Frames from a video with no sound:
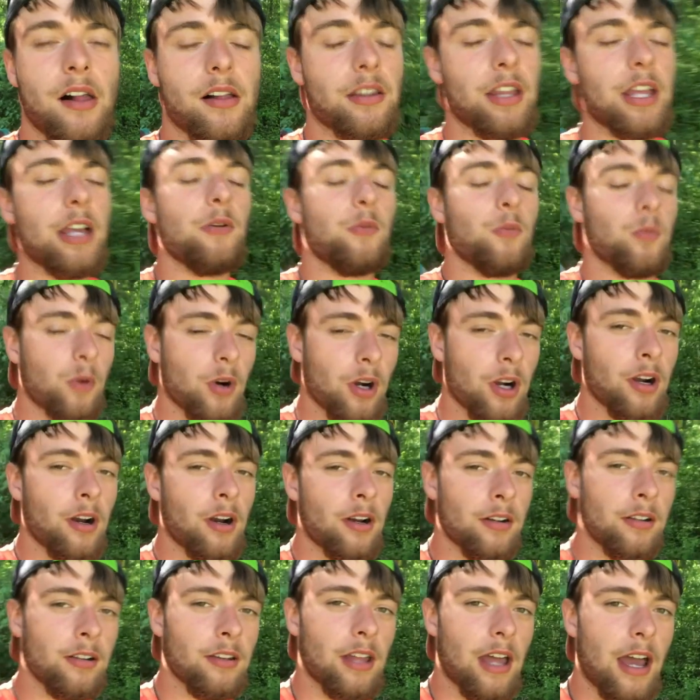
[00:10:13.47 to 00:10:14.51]
they were
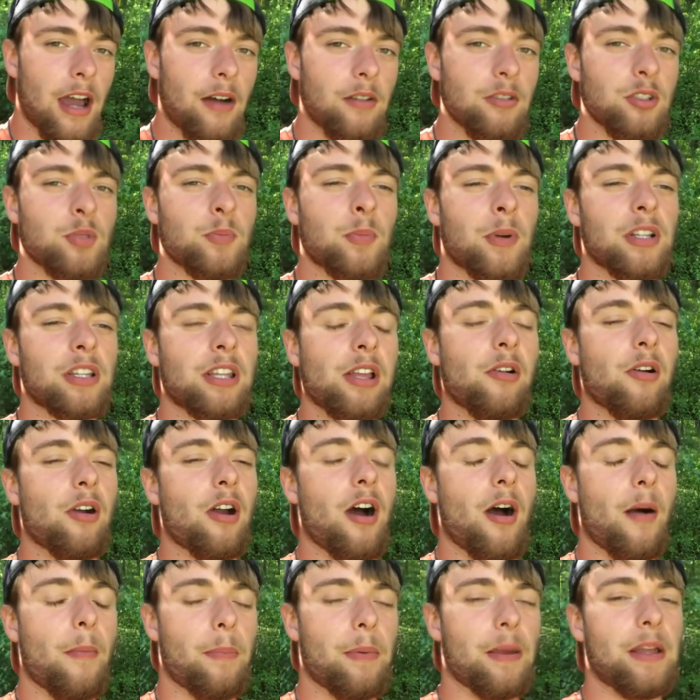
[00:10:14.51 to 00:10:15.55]
under the house, but they were
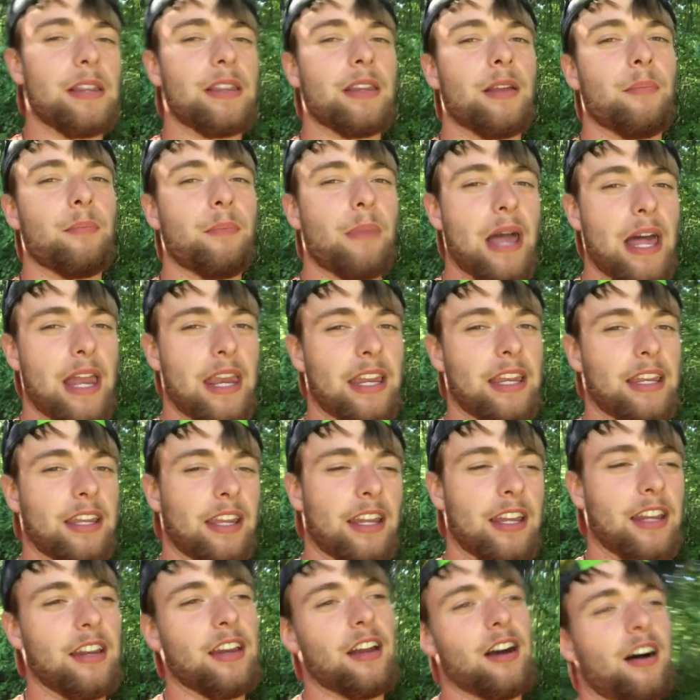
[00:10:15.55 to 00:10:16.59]
up in the bedding
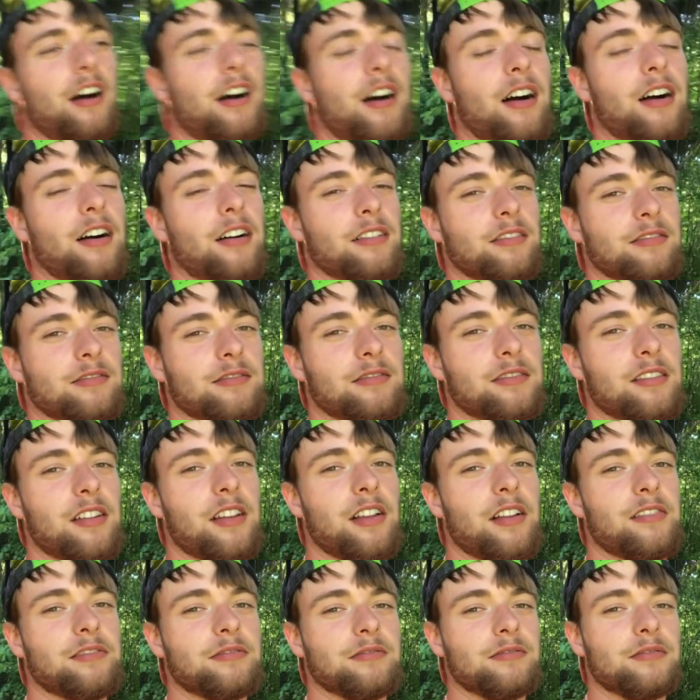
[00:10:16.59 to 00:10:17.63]
in a
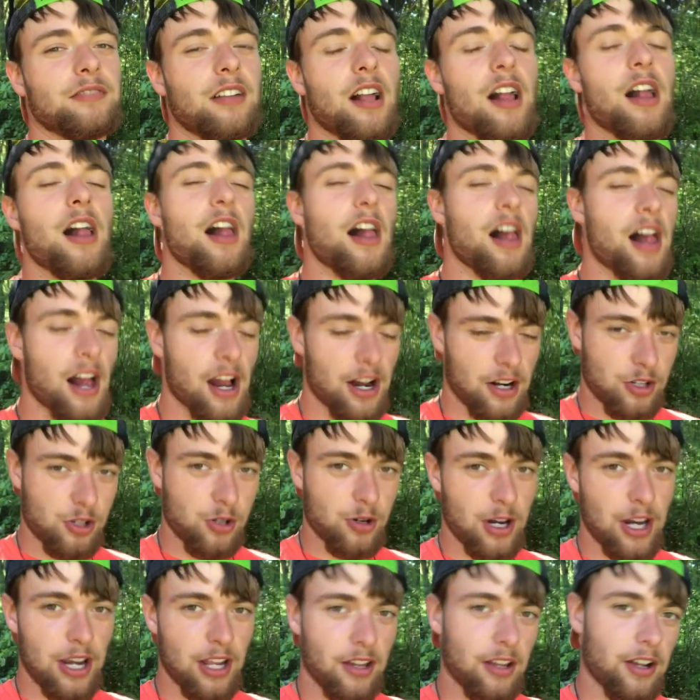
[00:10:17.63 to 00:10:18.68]

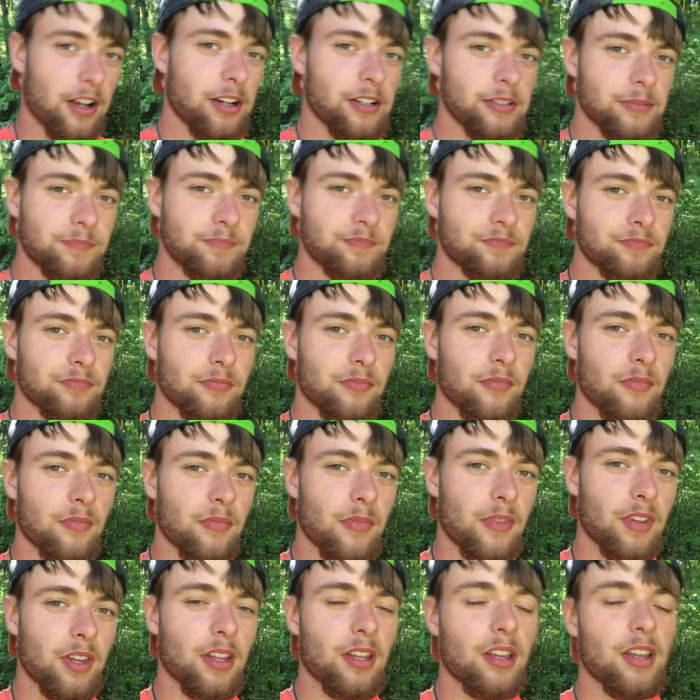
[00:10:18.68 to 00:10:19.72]
trailer.
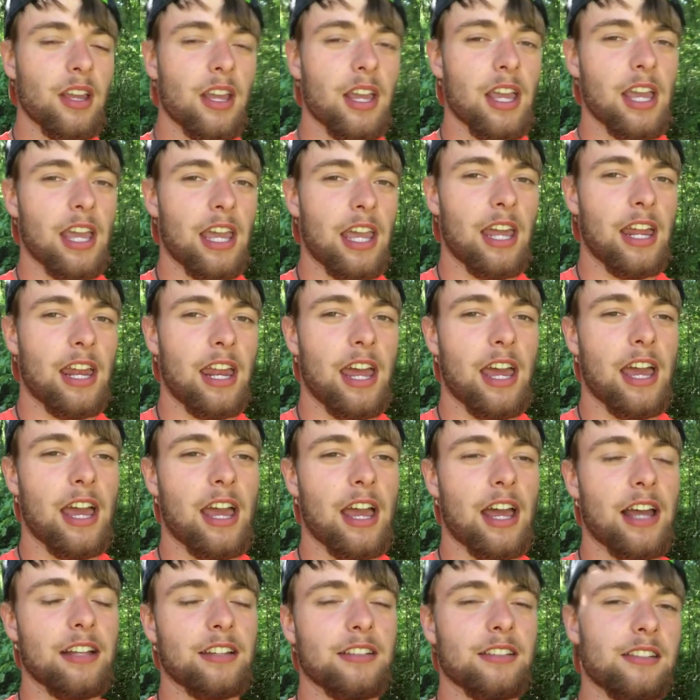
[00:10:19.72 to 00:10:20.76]
It
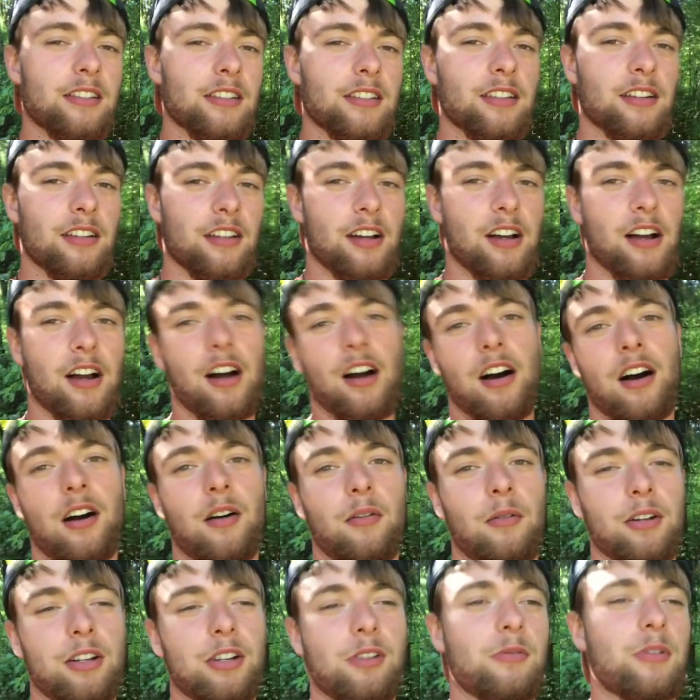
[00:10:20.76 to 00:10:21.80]
has
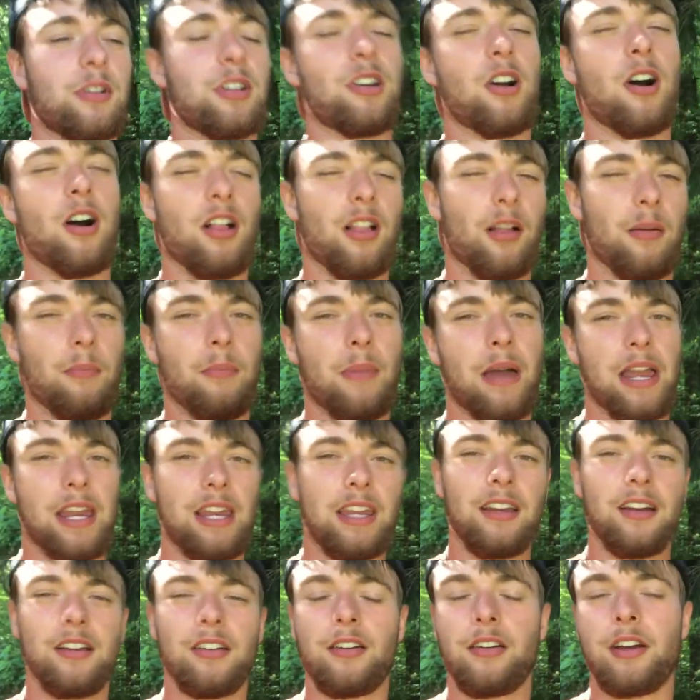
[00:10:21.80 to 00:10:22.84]
what you would call a
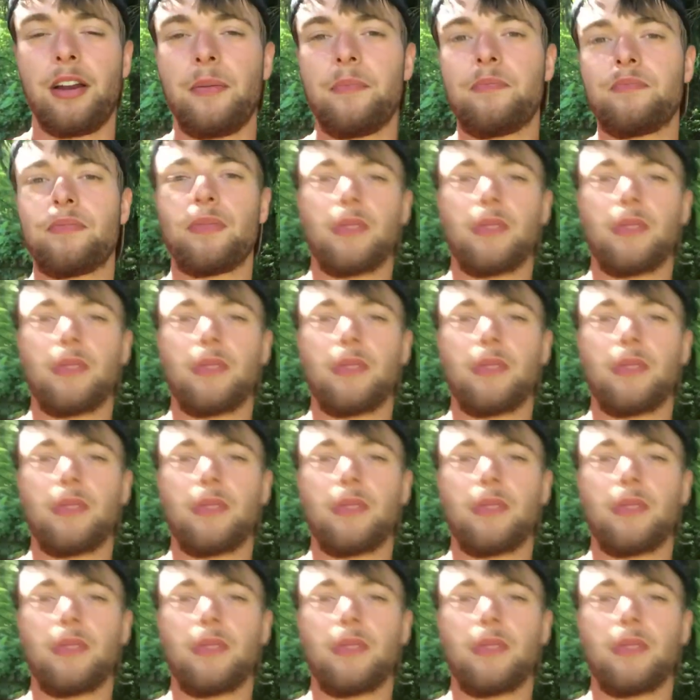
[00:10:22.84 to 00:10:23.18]
bedding under it.